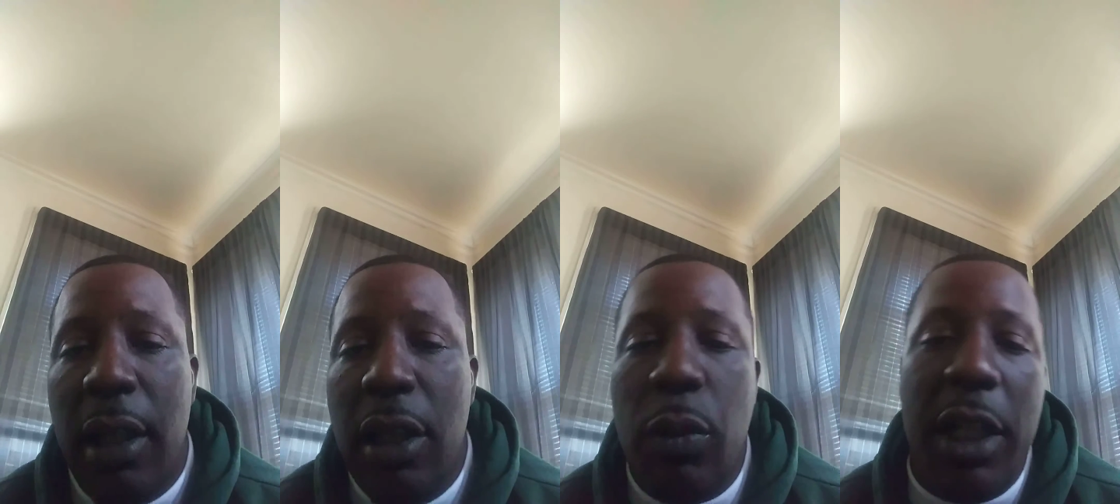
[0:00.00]

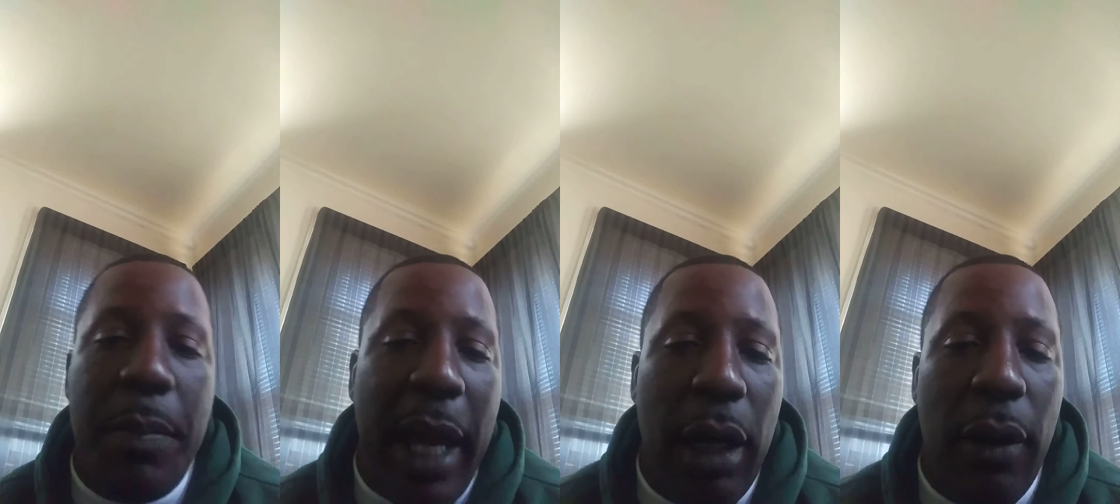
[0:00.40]
Switch
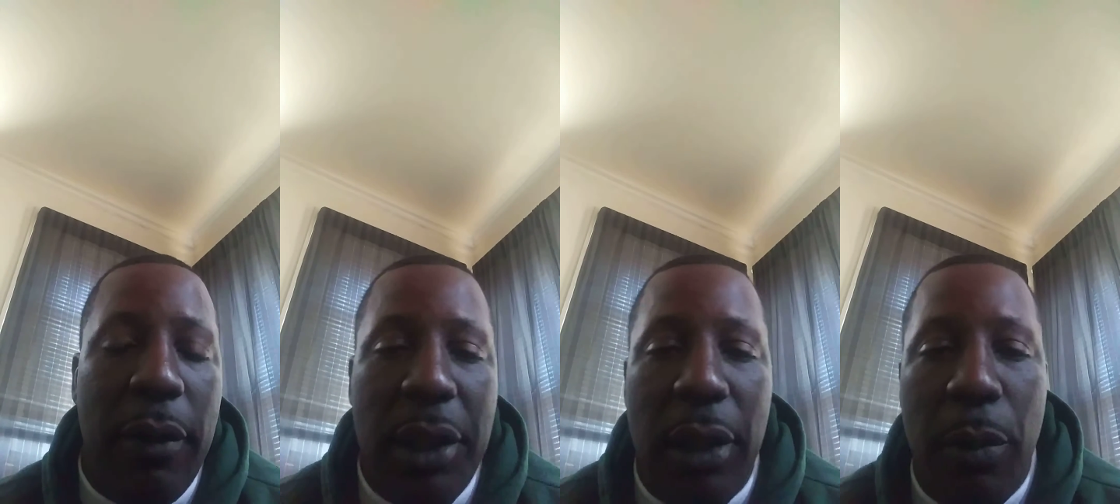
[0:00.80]
back over
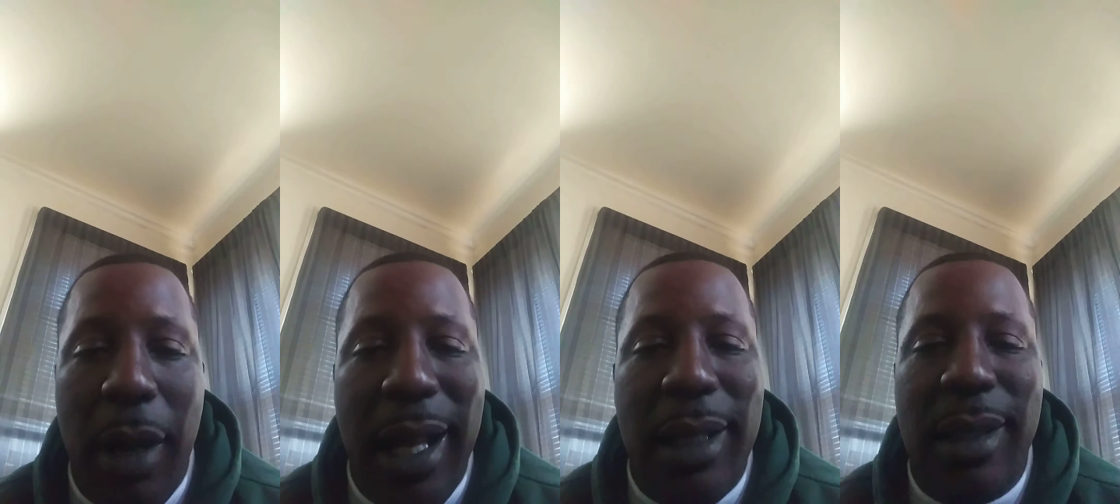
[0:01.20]
to the
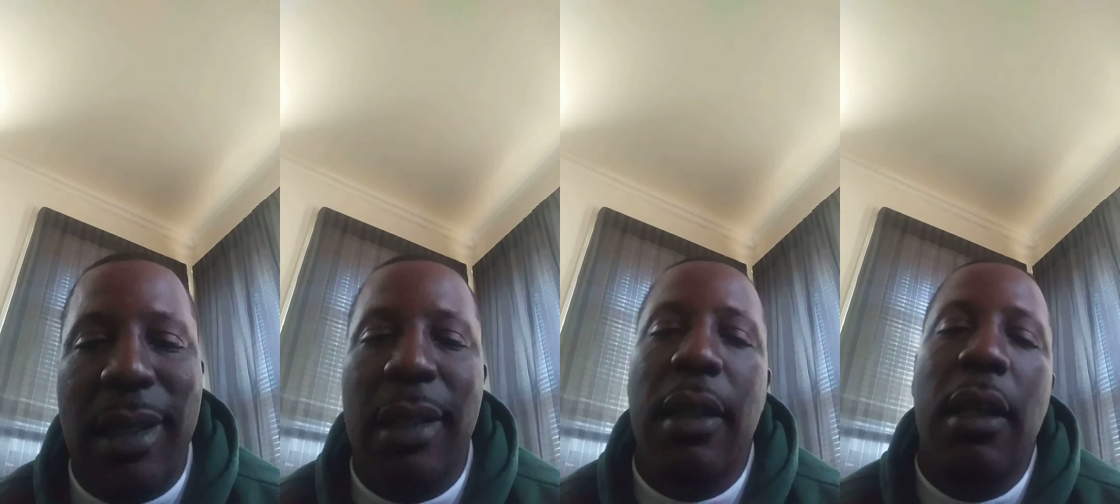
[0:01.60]

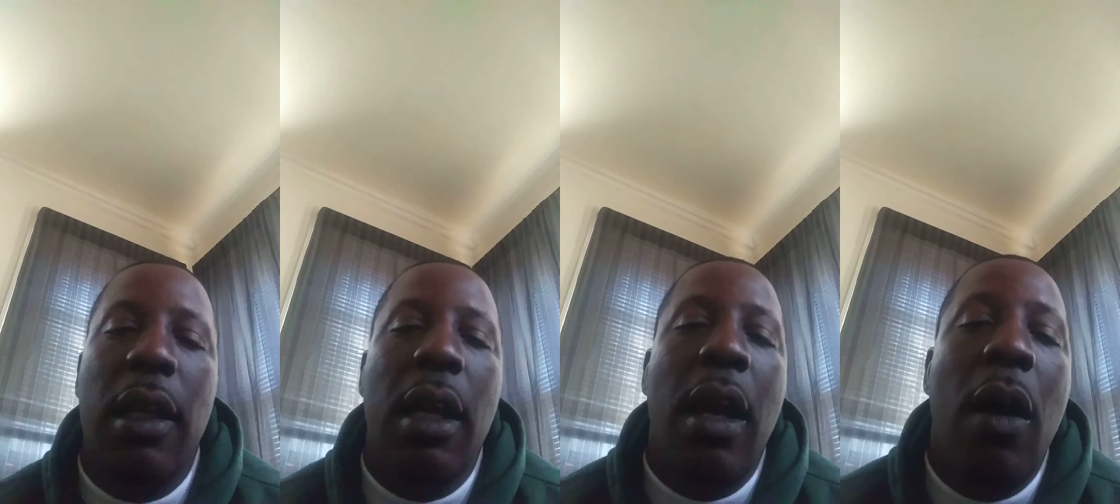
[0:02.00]
West.
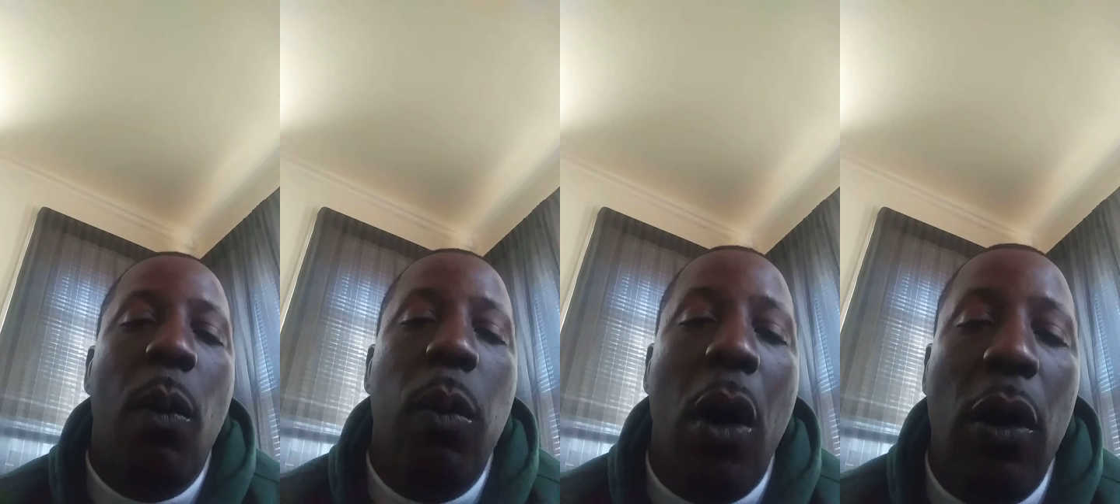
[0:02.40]

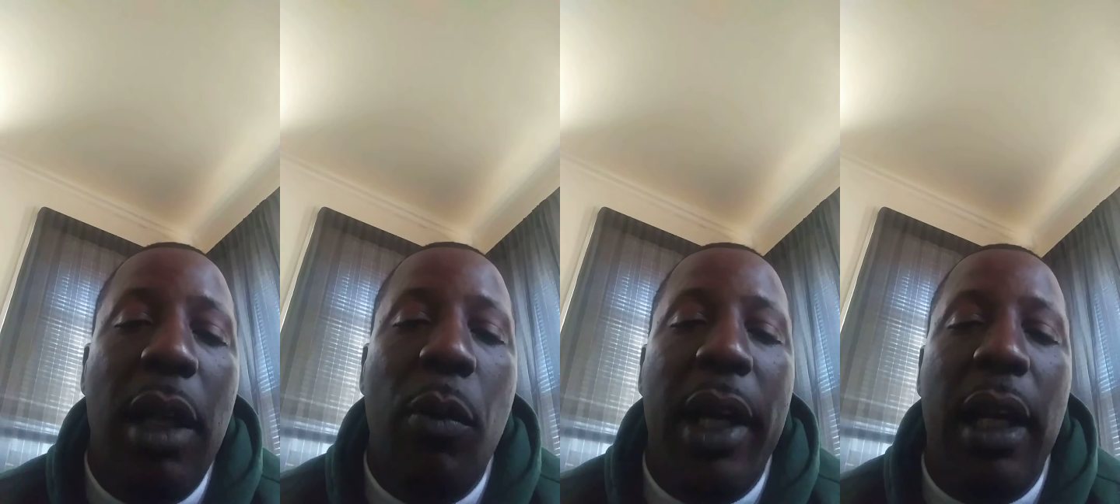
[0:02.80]

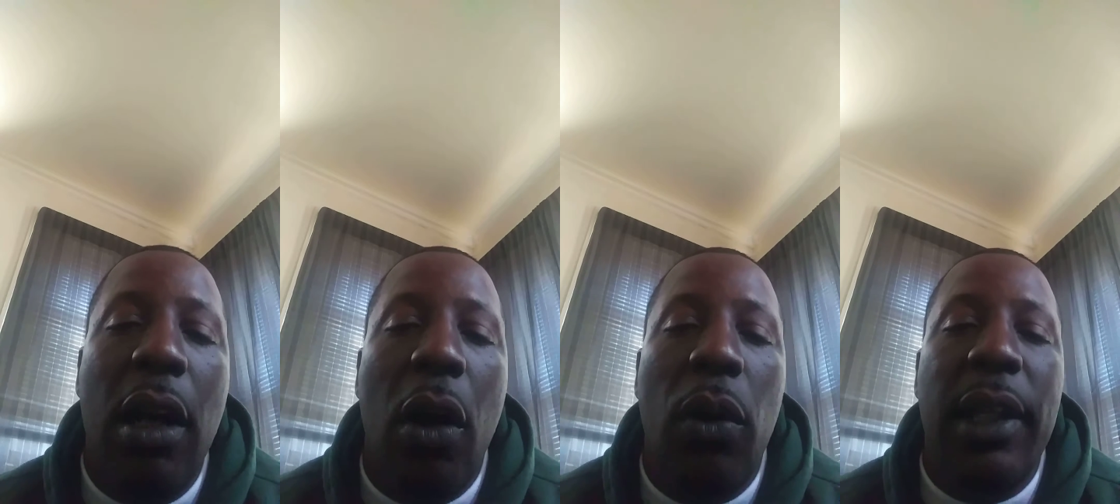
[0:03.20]
Rolling with
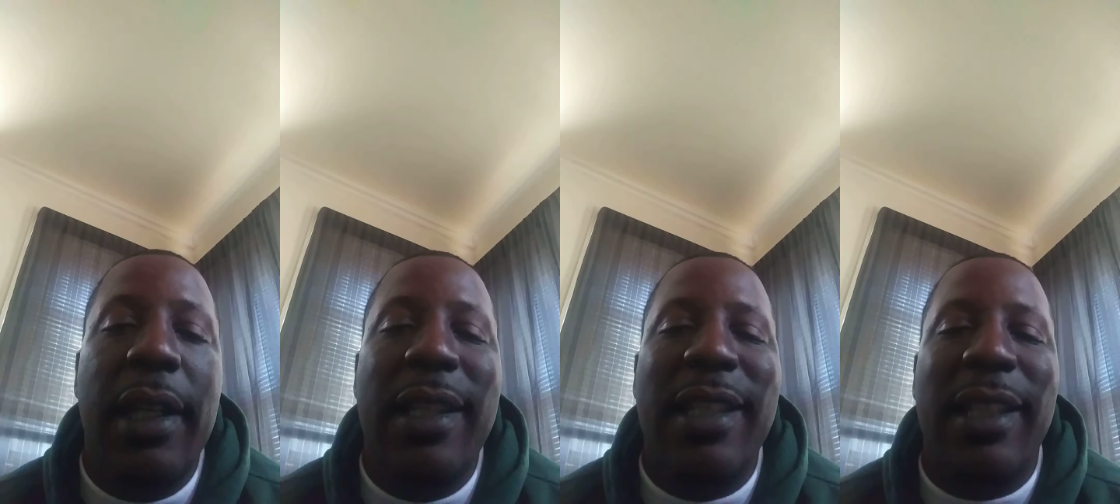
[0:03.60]

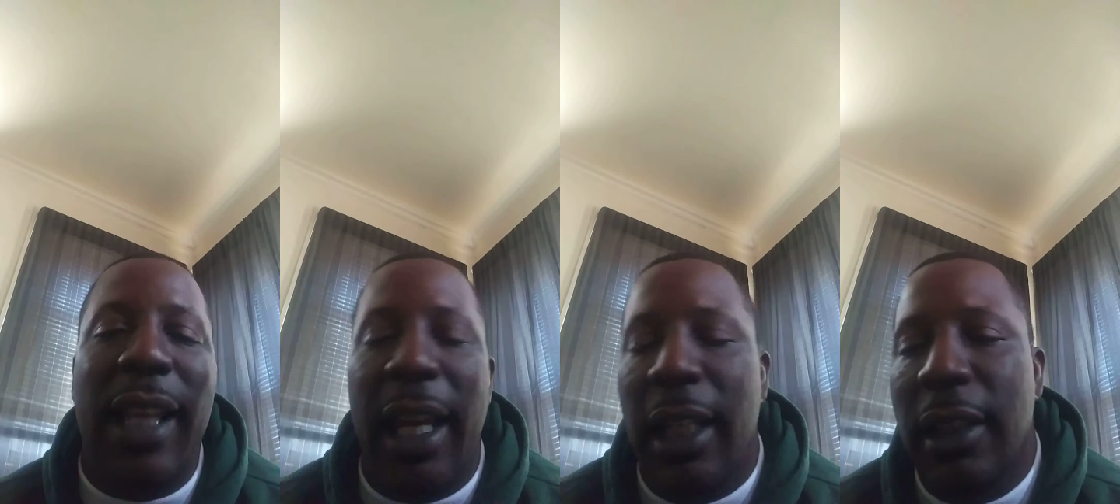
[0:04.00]
Golden
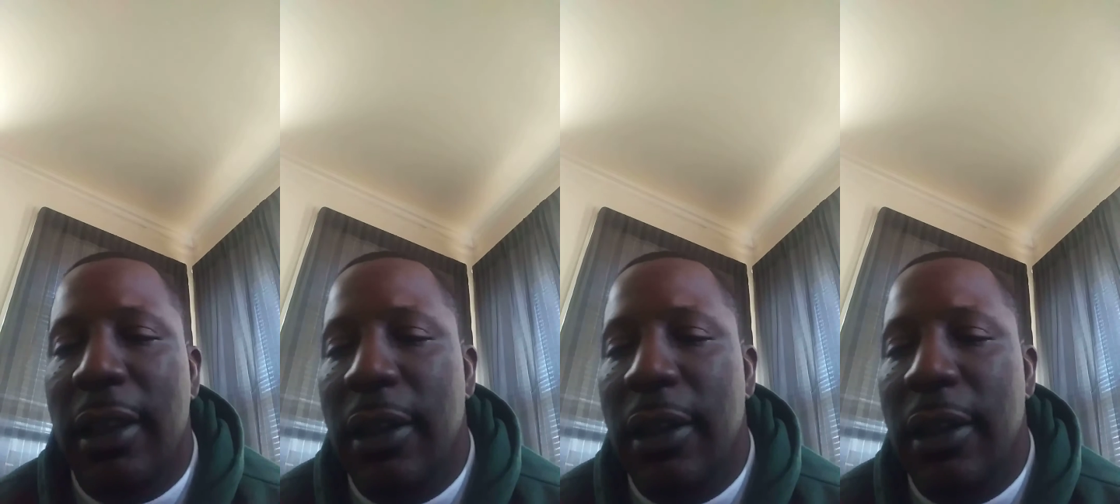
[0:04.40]
State.